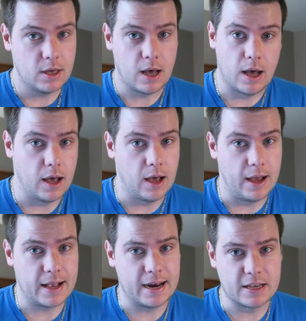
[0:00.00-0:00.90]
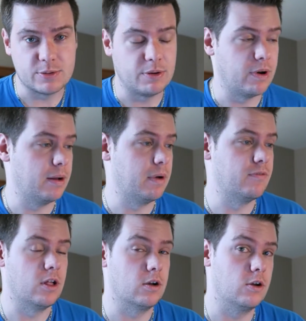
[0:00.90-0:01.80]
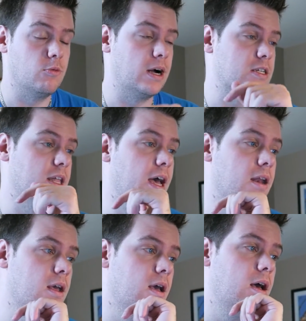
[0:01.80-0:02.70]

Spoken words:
I kind of explained why in my vlog, go watch that.